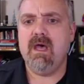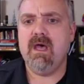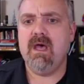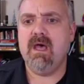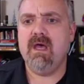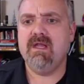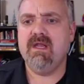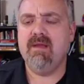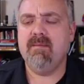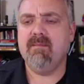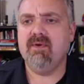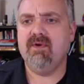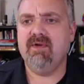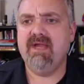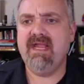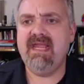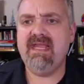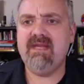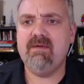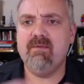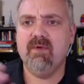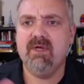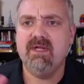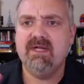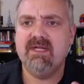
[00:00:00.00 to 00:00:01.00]
Number
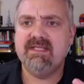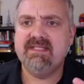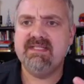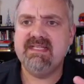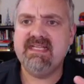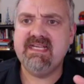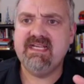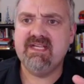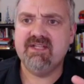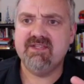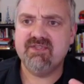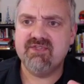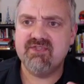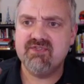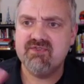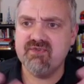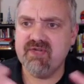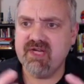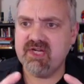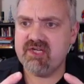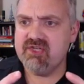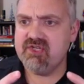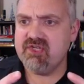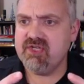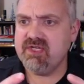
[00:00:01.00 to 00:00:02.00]
eight, we're going to see
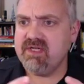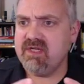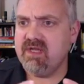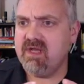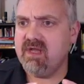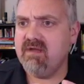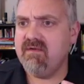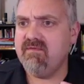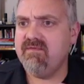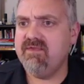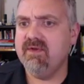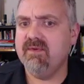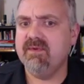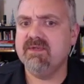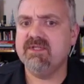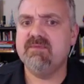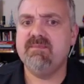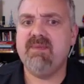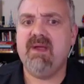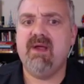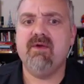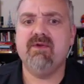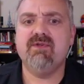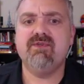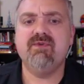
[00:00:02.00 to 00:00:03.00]
constriction of the
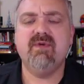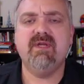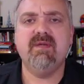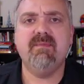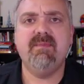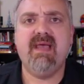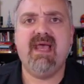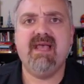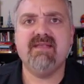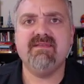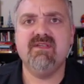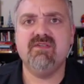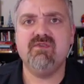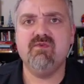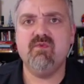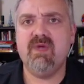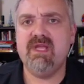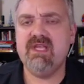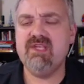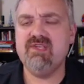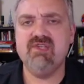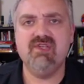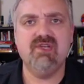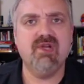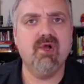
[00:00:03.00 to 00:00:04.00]
respiratory
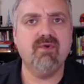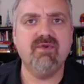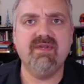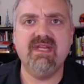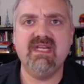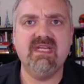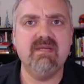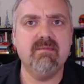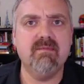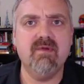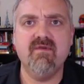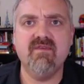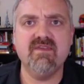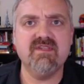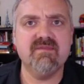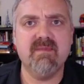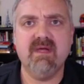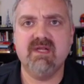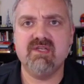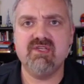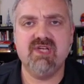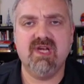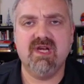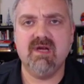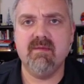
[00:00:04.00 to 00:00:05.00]
passageways. You don't need to move as
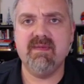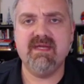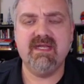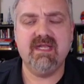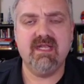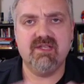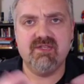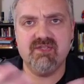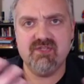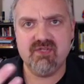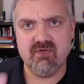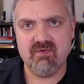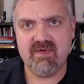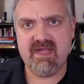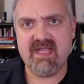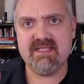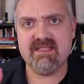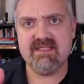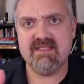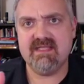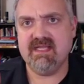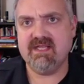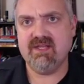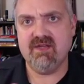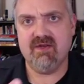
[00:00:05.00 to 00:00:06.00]
much air because you're
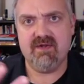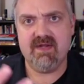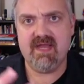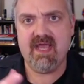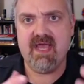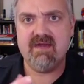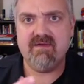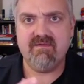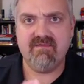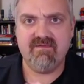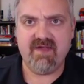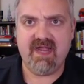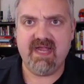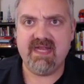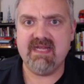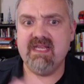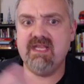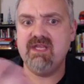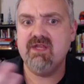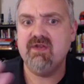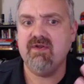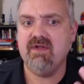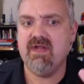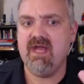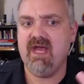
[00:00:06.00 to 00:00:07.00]
resting. You're not
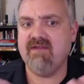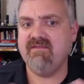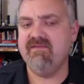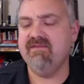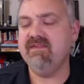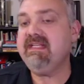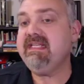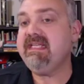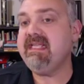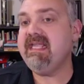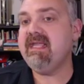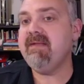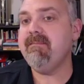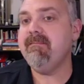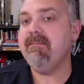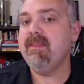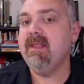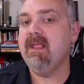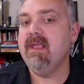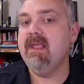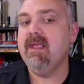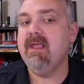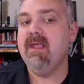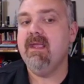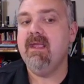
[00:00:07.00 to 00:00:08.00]
fighting. You're not fleeing.
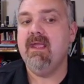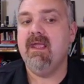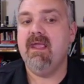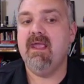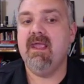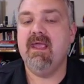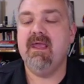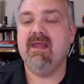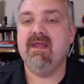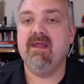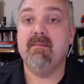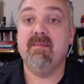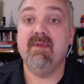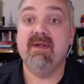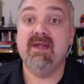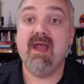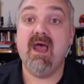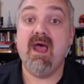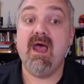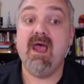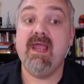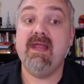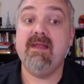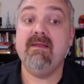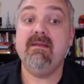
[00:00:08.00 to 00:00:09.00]
And number
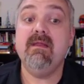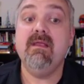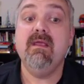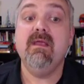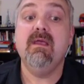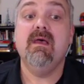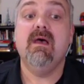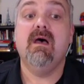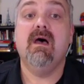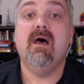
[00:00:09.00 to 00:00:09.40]
nine,